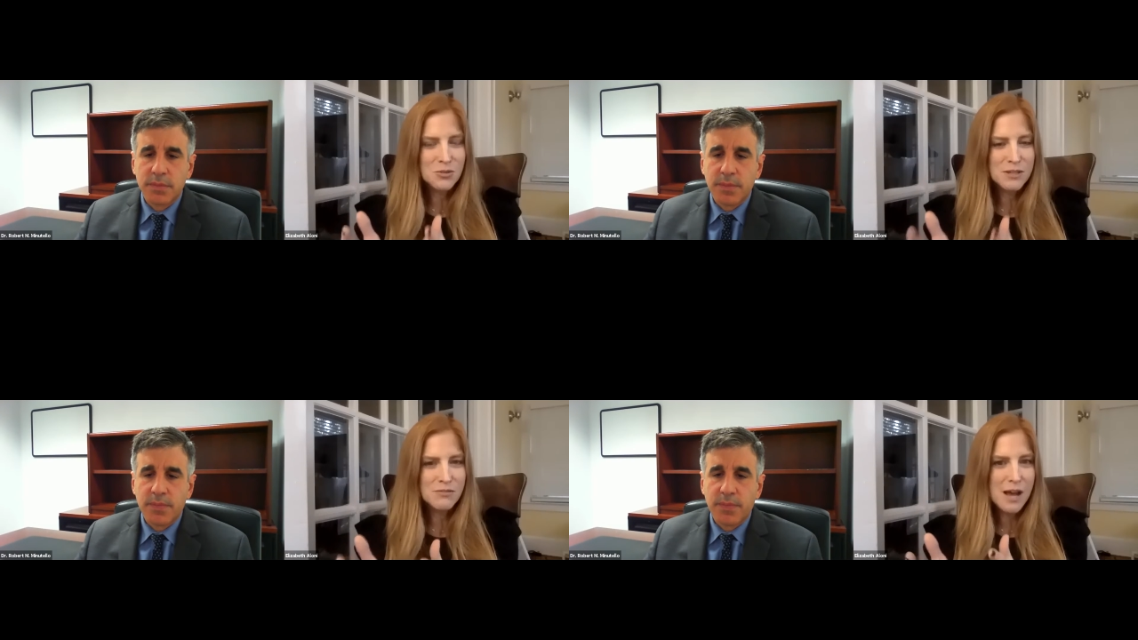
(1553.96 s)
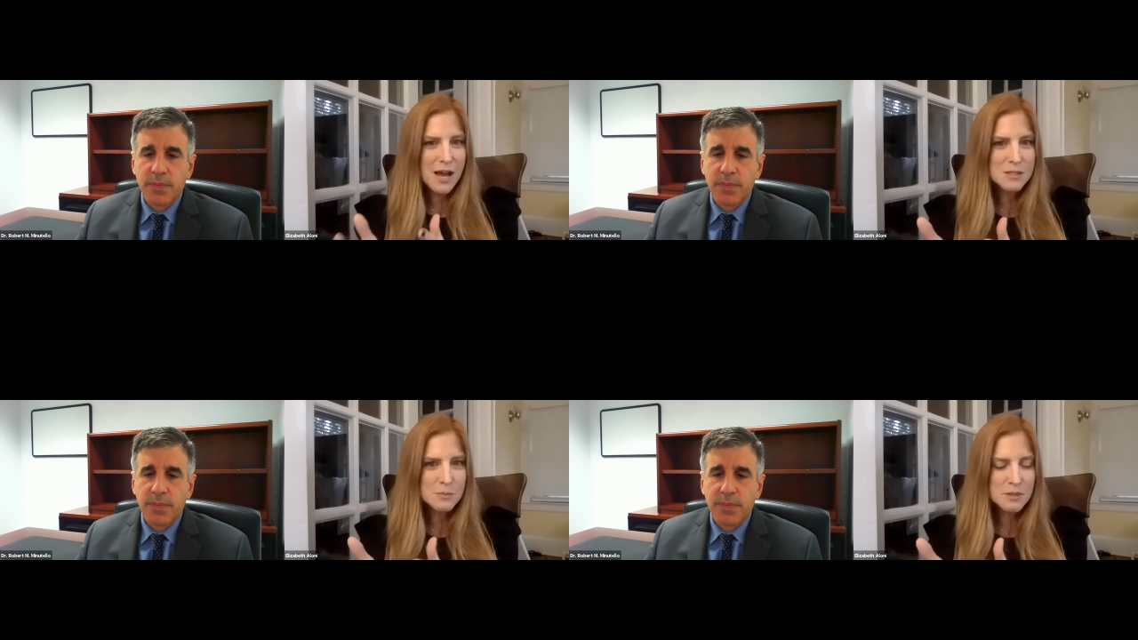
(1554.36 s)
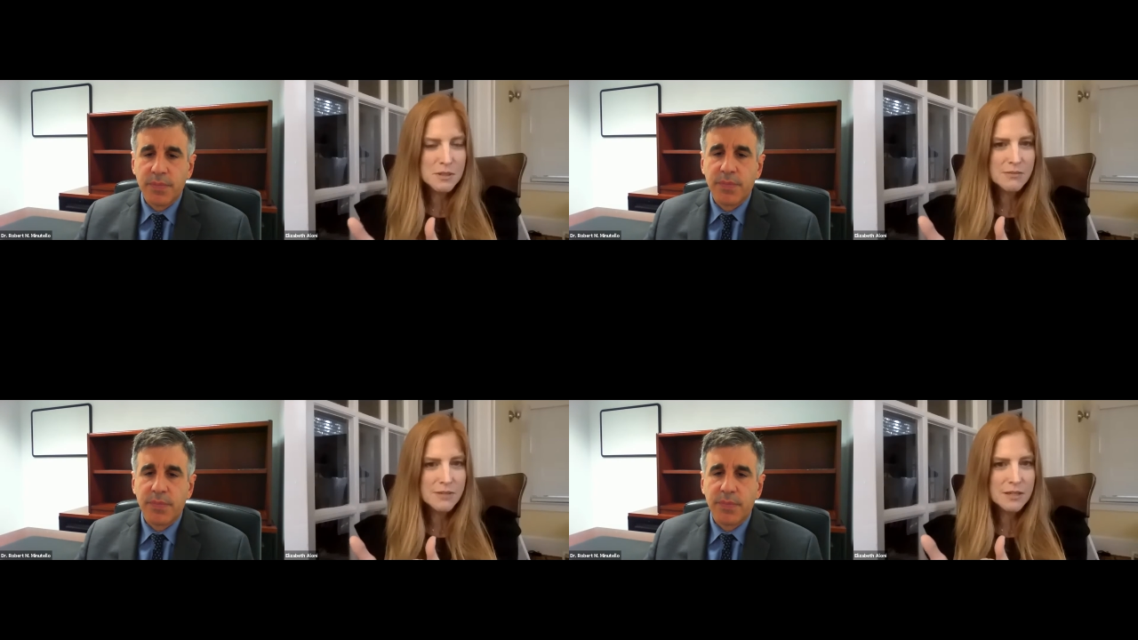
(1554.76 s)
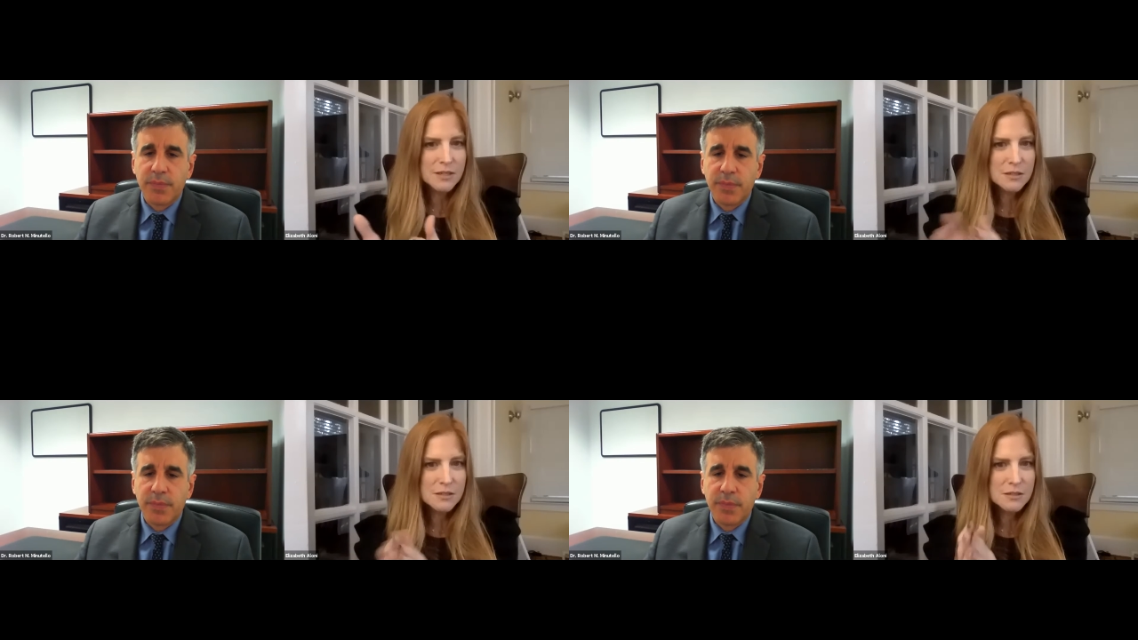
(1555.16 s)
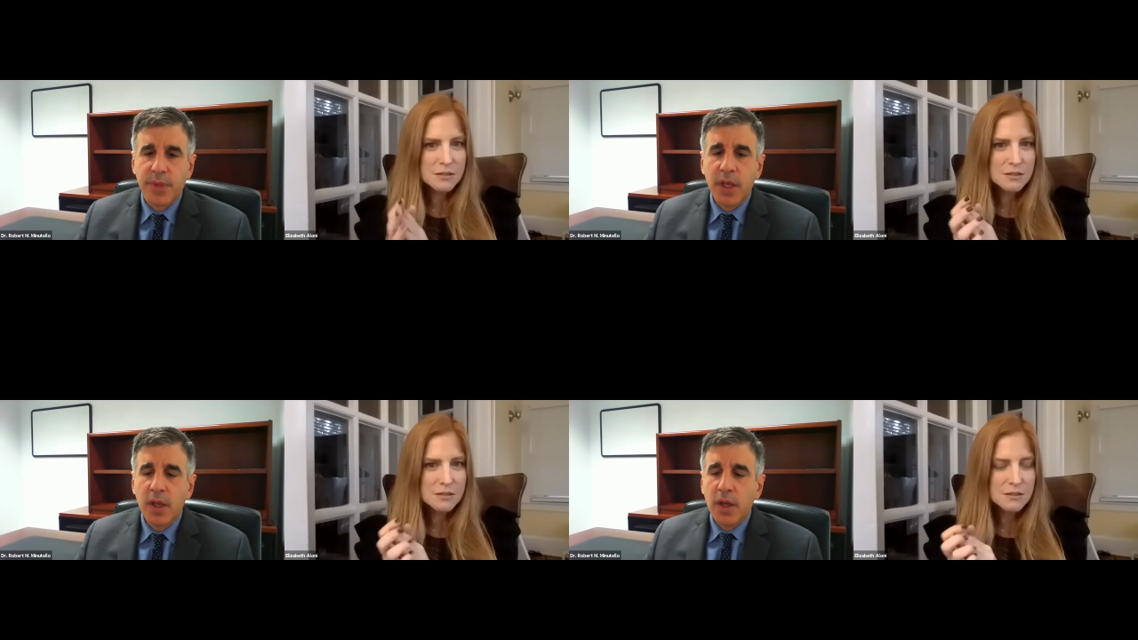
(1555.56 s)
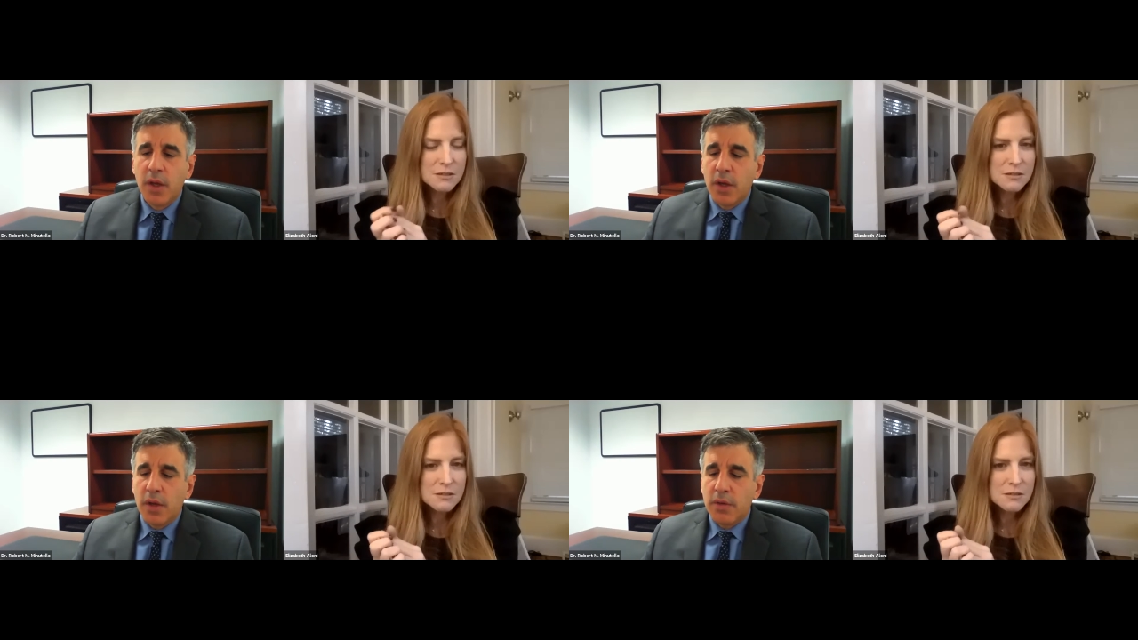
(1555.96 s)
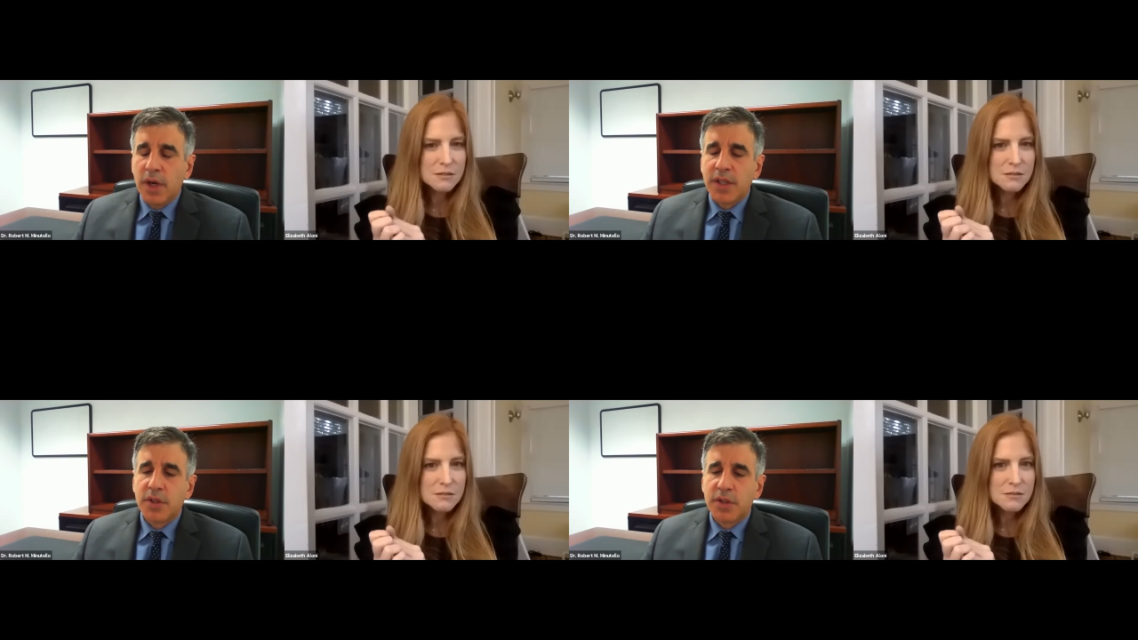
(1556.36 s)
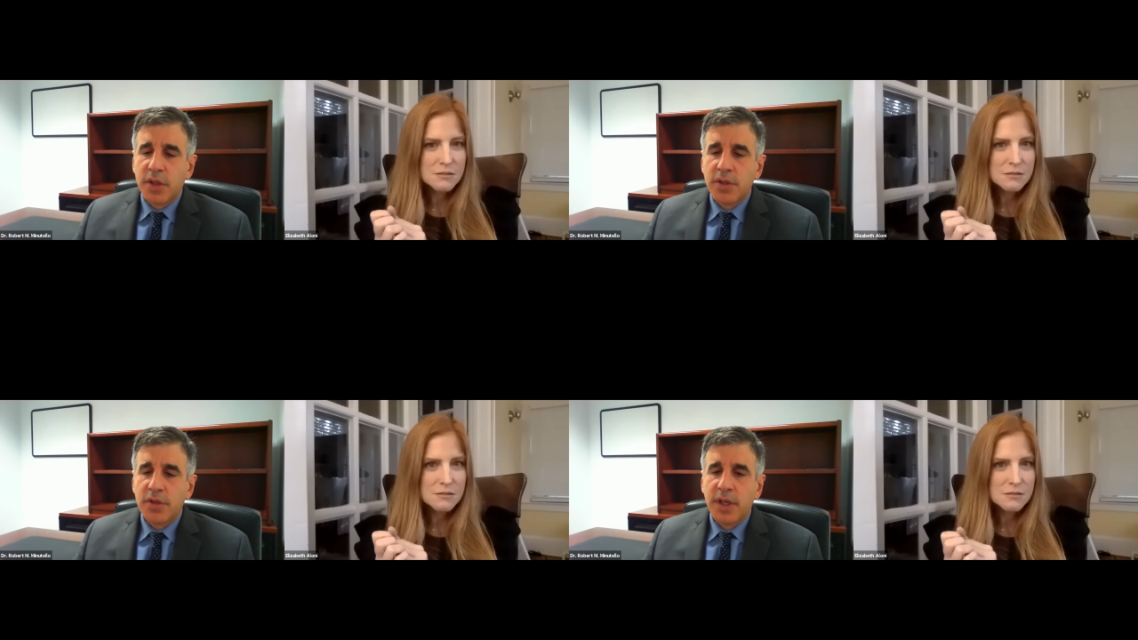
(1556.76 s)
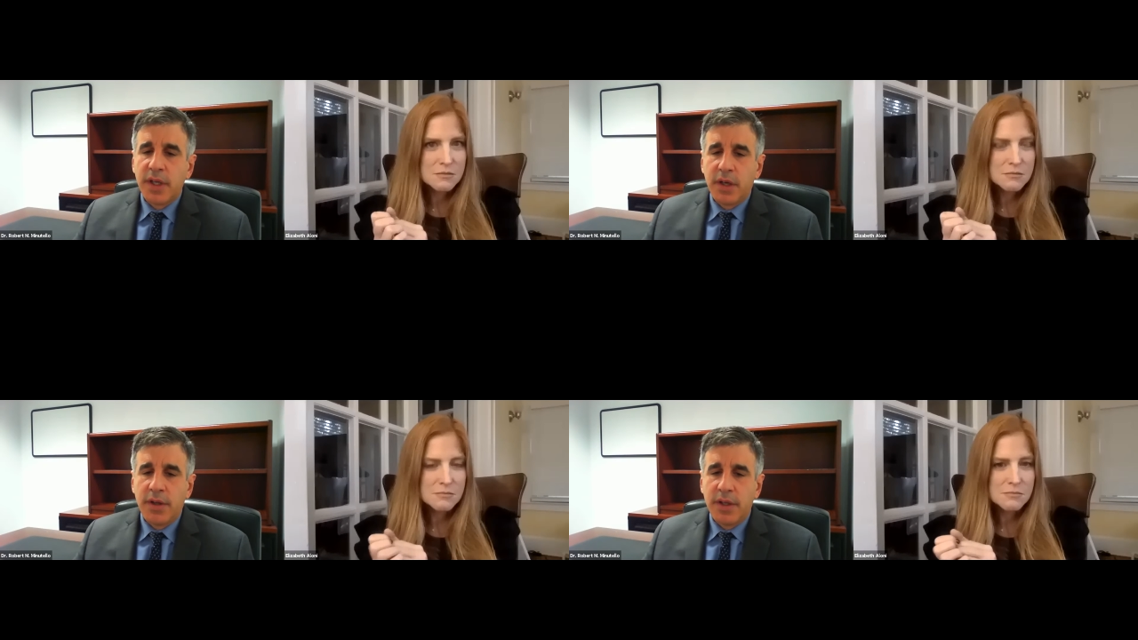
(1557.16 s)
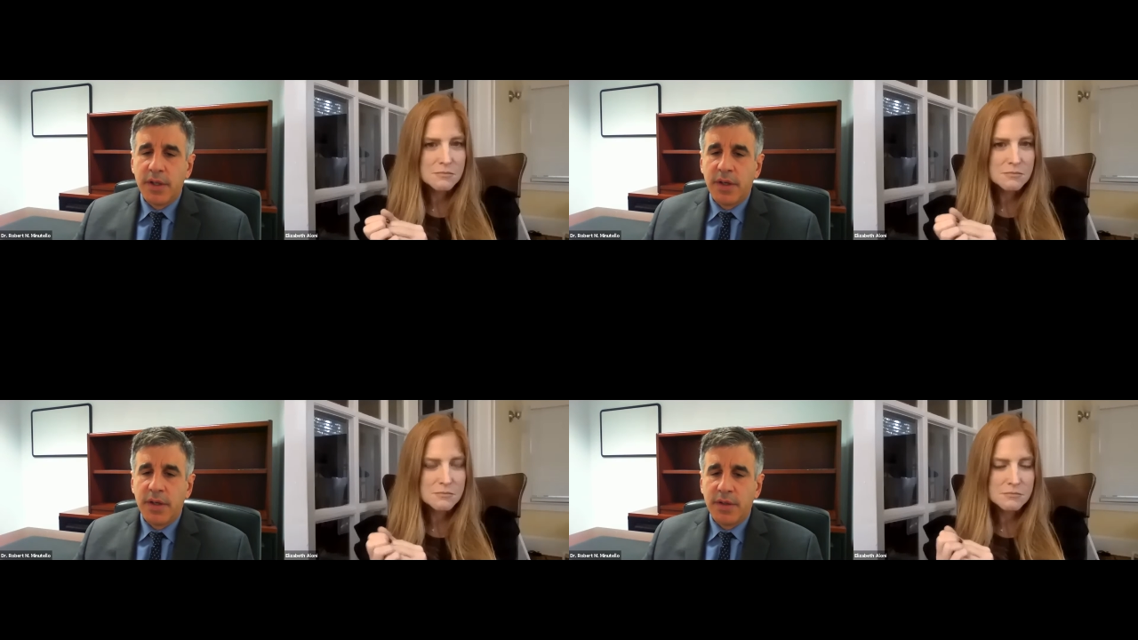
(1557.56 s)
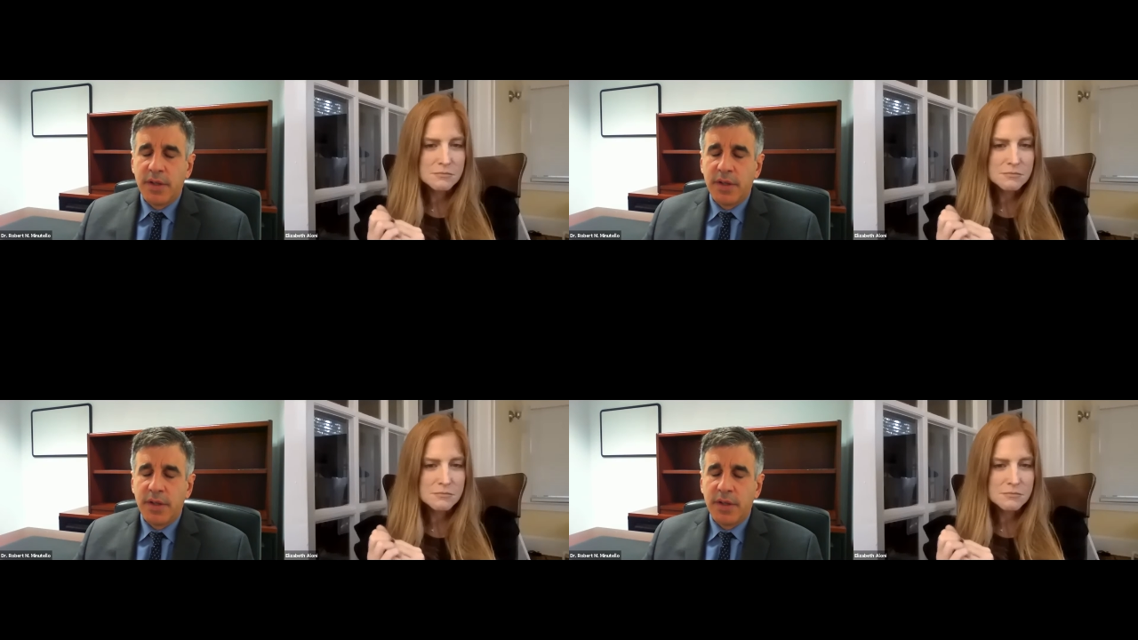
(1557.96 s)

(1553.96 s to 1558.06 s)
Speaker 1: leave the hospital even?
Speaker 2: Right. So surgery, you know,